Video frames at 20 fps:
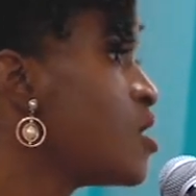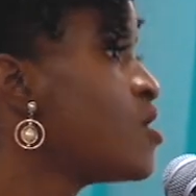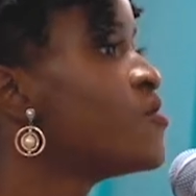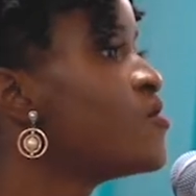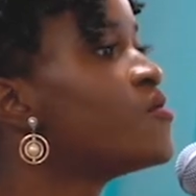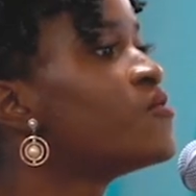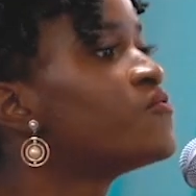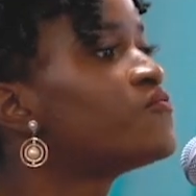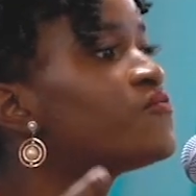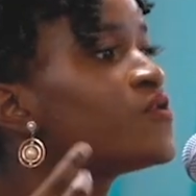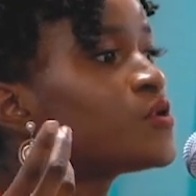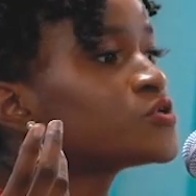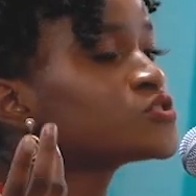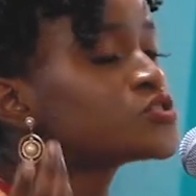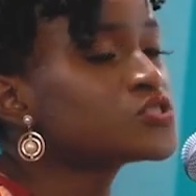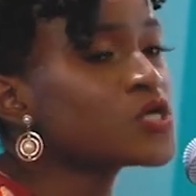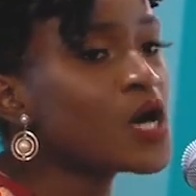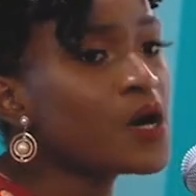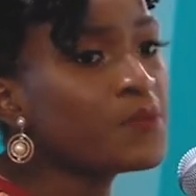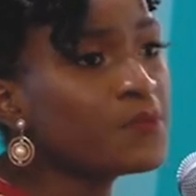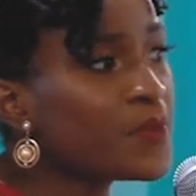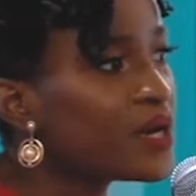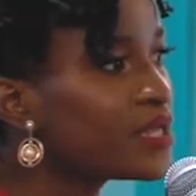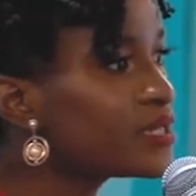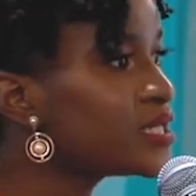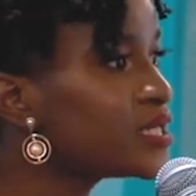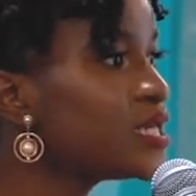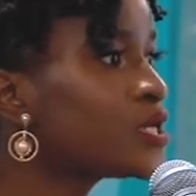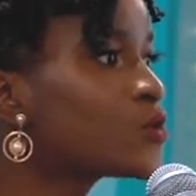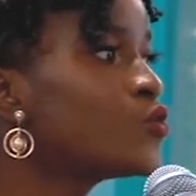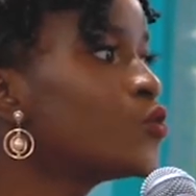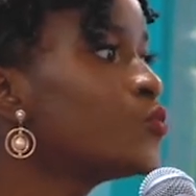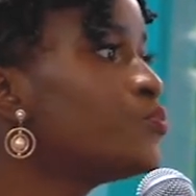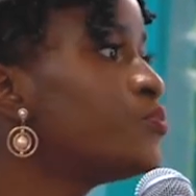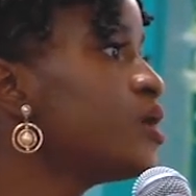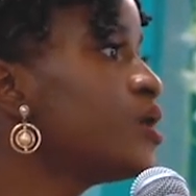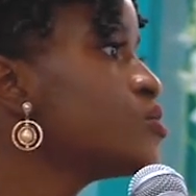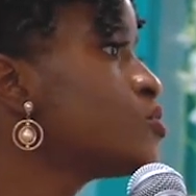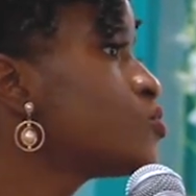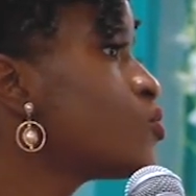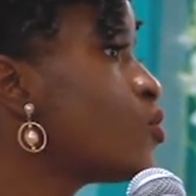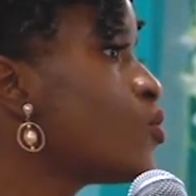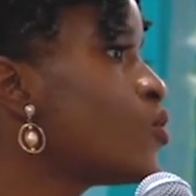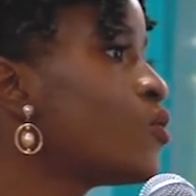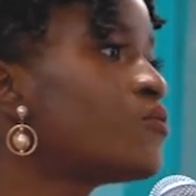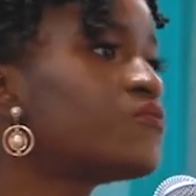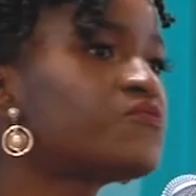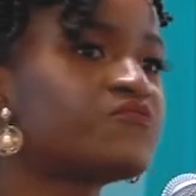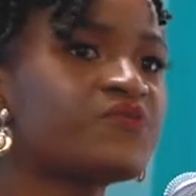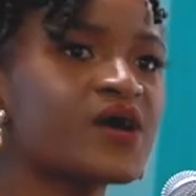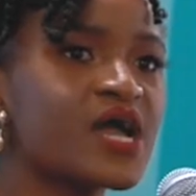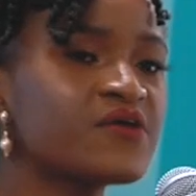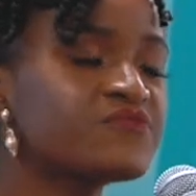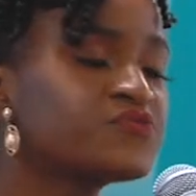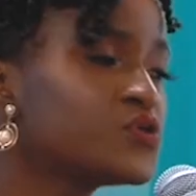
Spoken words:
For somebody, it could be, 5